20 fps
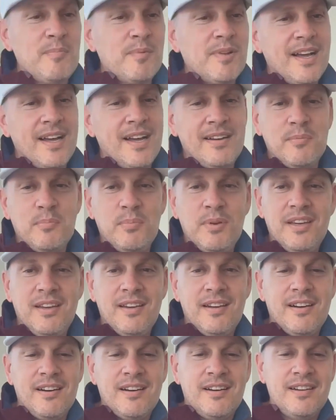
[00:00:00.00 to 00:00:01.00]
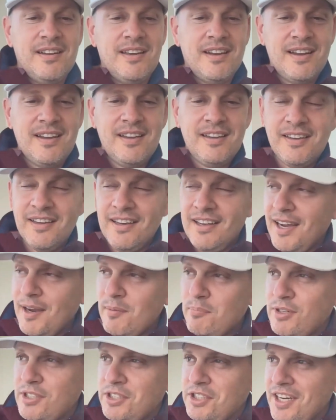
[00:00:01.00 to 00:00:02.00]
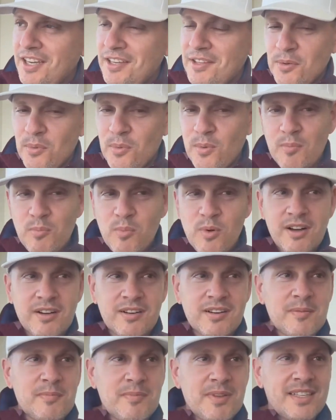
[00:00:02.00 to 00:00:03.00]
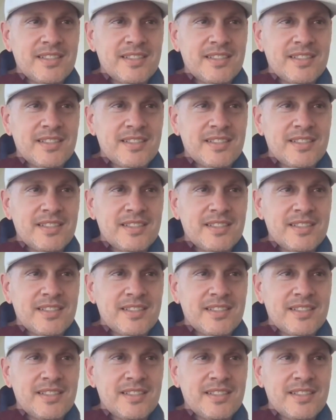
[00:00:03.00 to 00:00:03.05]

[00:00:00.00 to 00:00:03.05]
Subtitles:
I'm glad to be here. And I appreciate the warm welcome.